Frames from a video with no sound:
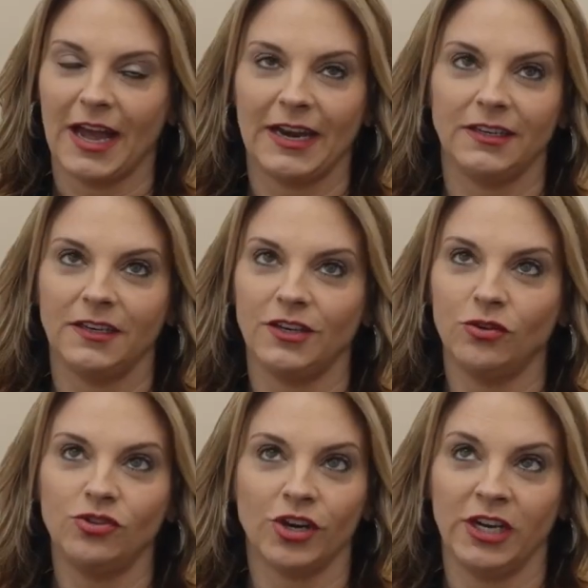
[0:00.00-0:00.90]
I had
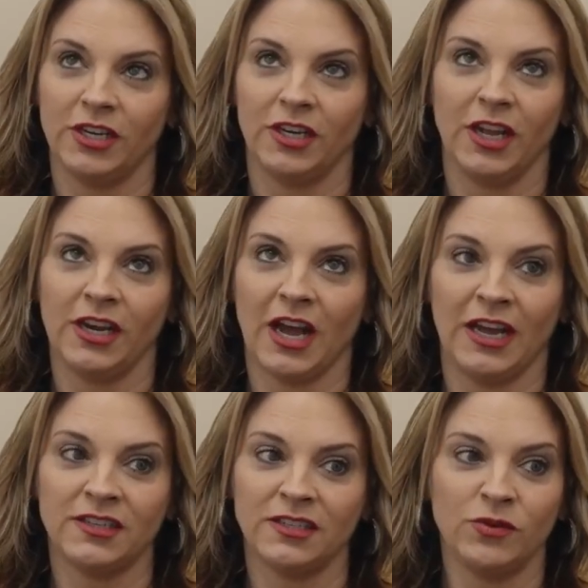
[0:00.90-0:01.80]
no training, and
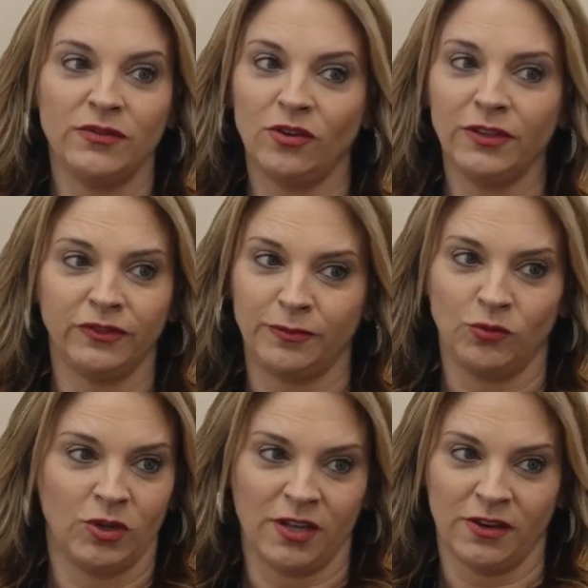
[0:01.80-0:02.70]
honestly, we've only flipped
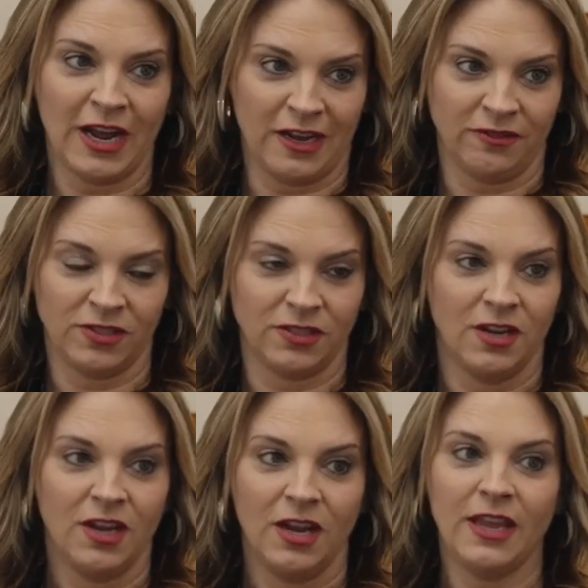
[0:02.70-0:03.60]
one other house.
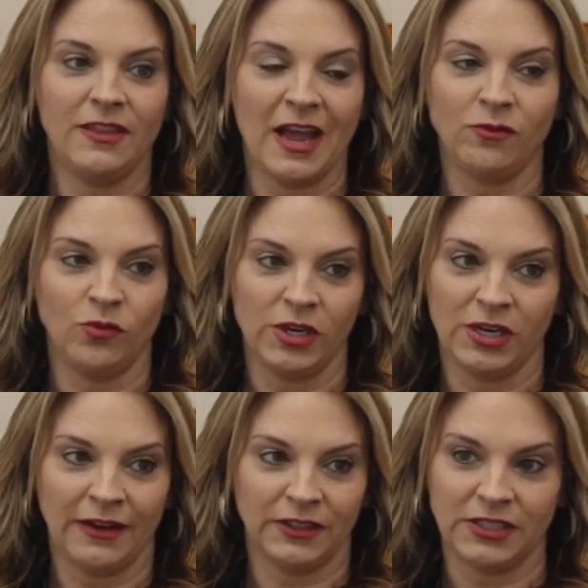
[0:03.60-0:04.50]
In that one, we
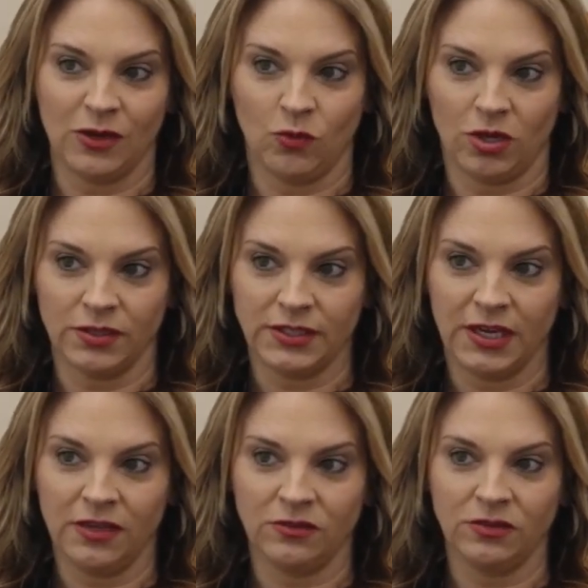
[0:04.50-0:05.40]
didn't have to take walls
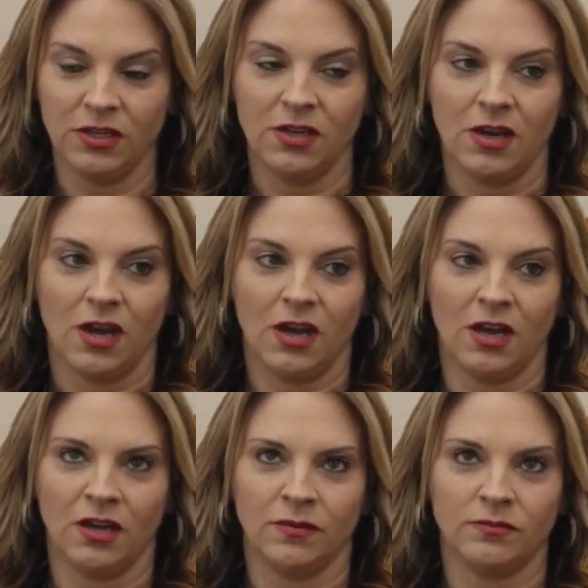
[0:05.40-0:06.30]
down,
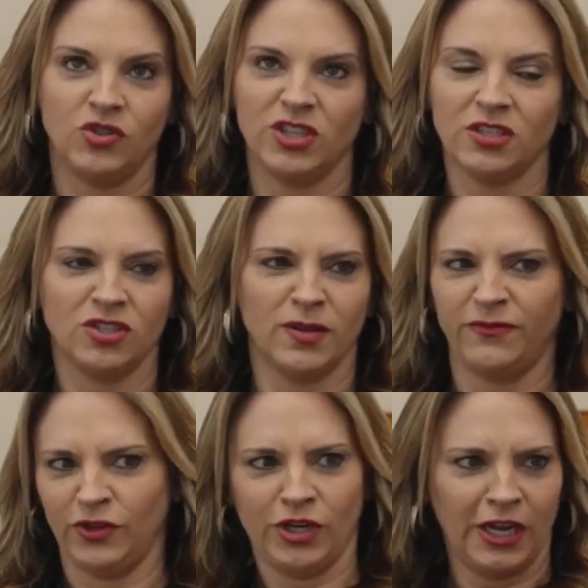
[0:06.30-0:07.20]
just some
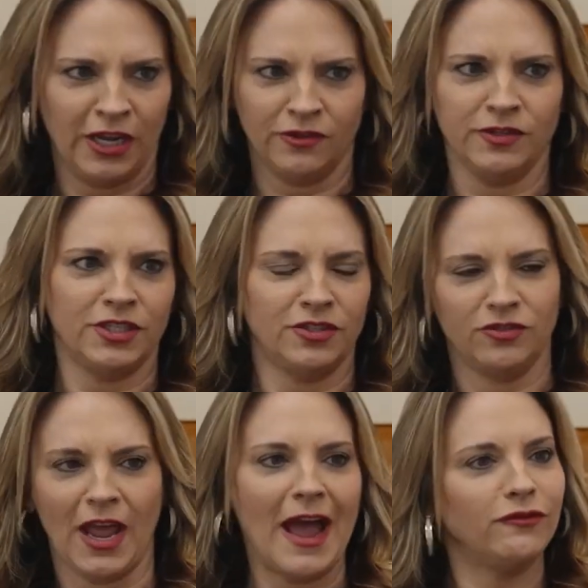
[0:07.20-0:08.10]
fur downs and
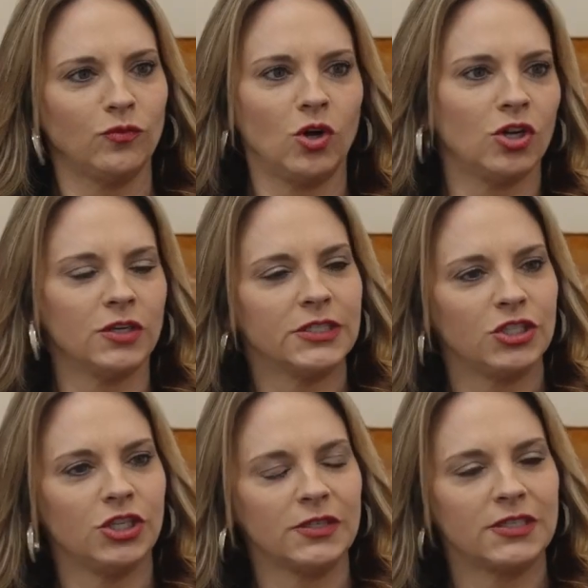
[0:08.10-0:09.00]
half of walls,
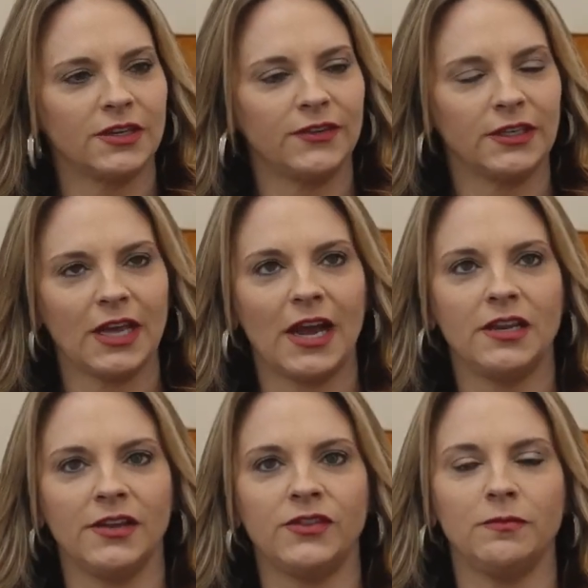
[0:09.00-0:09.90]
and stuff like that.
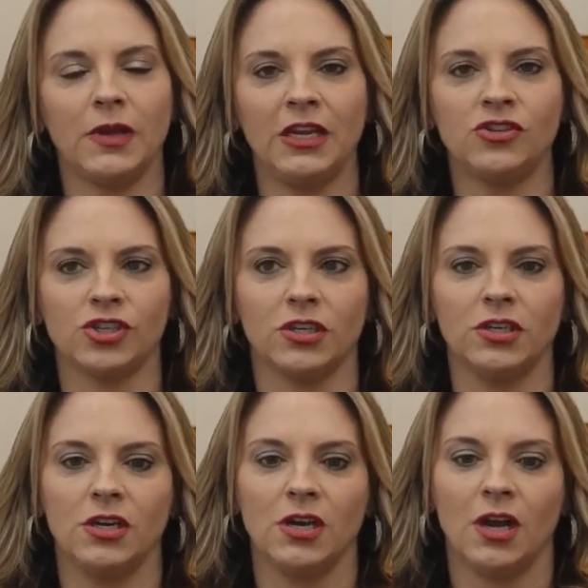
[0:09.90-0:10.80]
Nothing major.
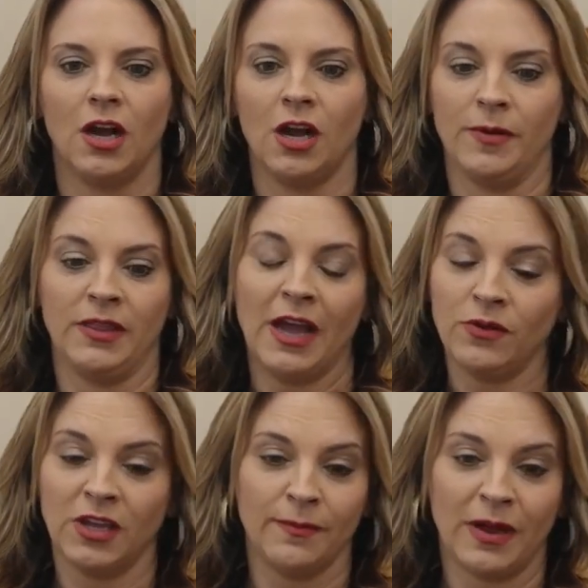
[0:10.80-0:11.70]
And that
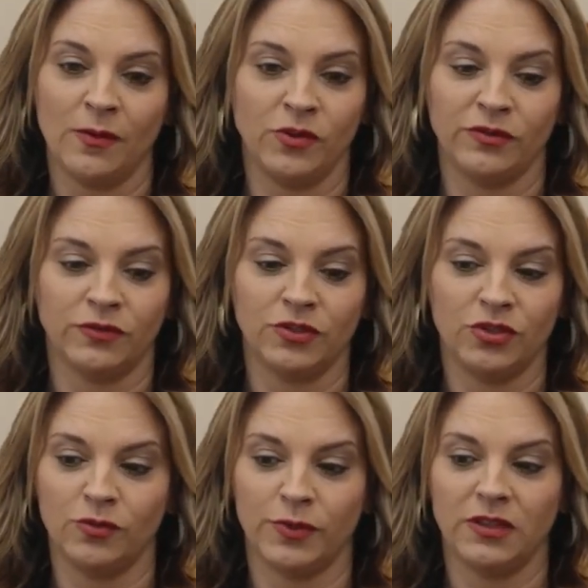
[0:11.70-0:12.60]
one came out beautiful
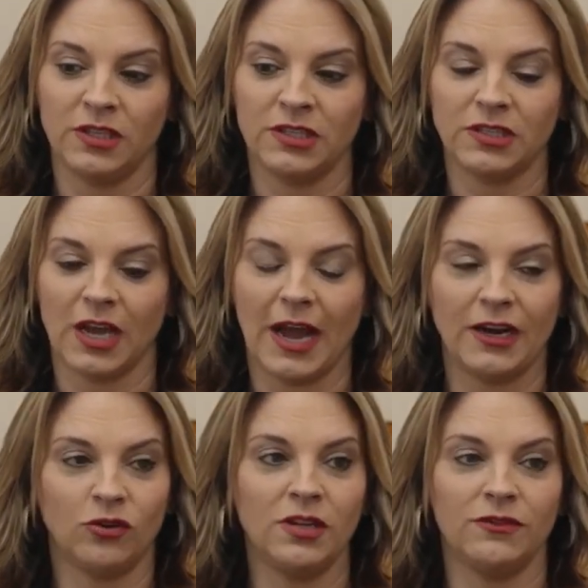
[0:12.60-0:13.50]
too. But this, I
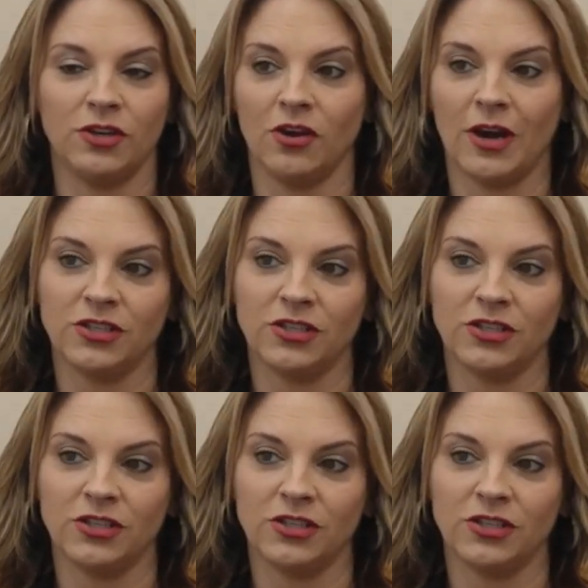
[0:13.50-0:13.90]
don't even know. I